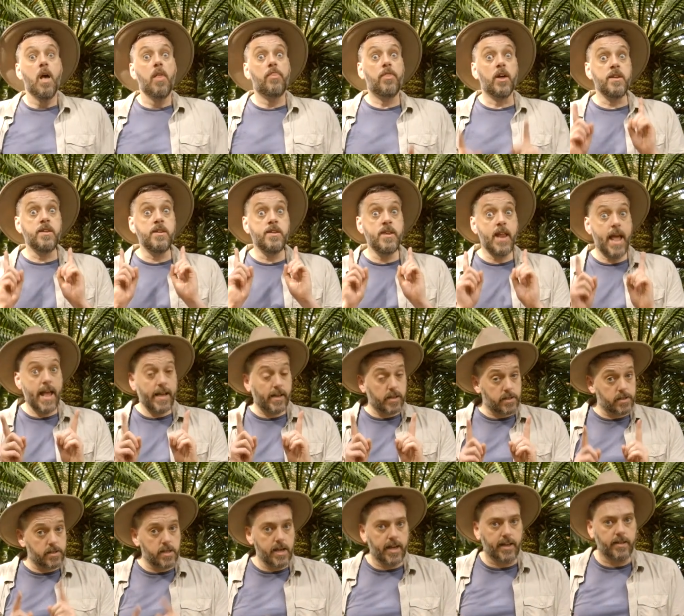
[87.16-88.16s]
The
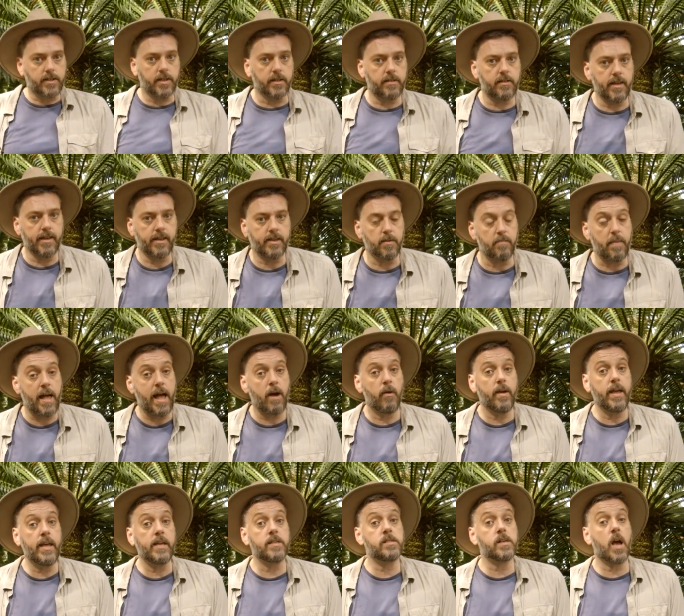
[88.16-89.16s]
next thing to think about
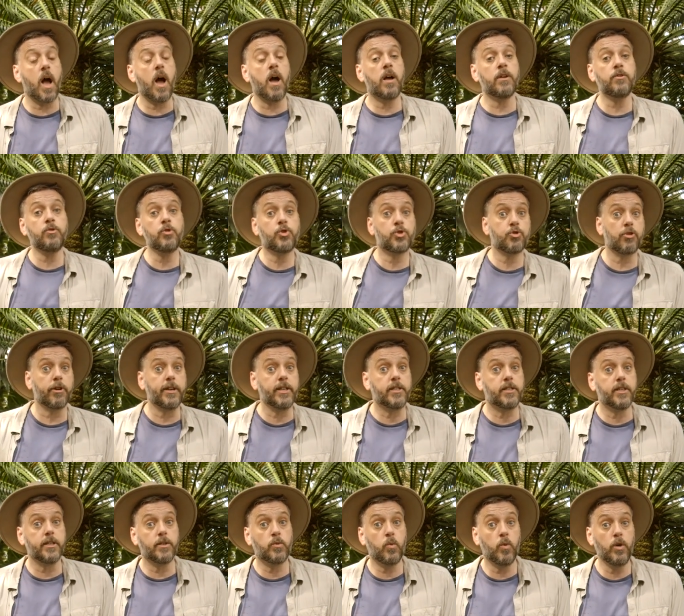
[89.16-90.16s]
is
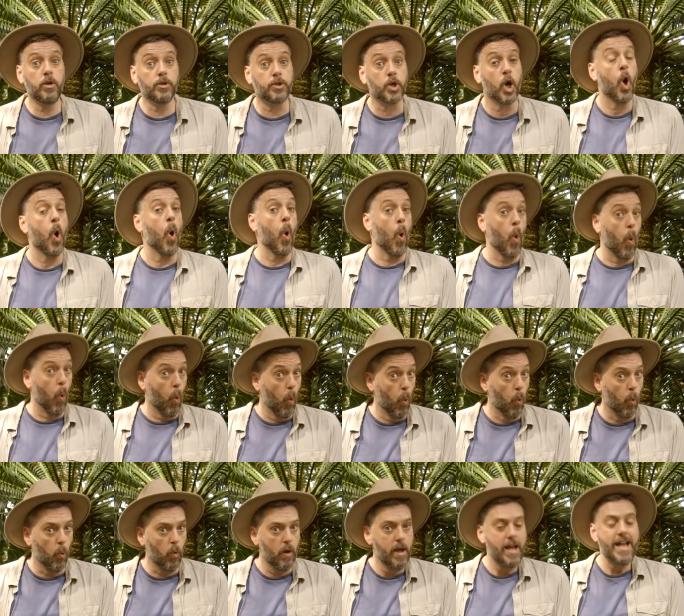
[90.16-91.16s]
untreated wood.
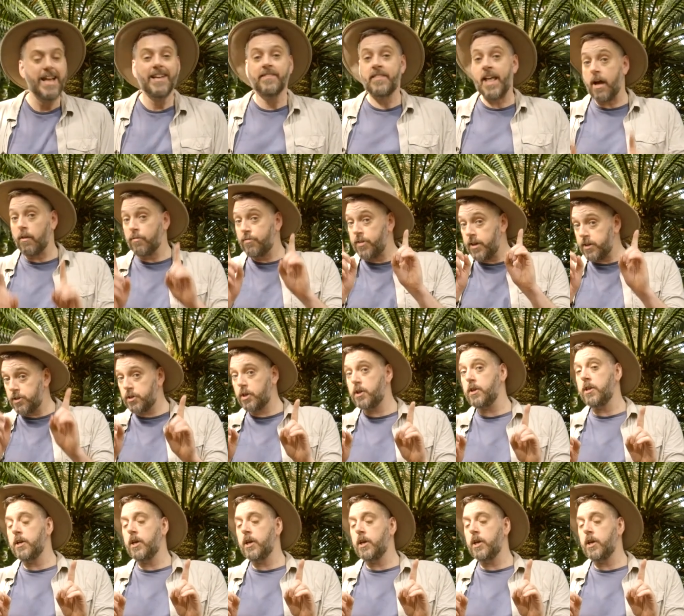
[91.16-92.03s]
Ooh, now this could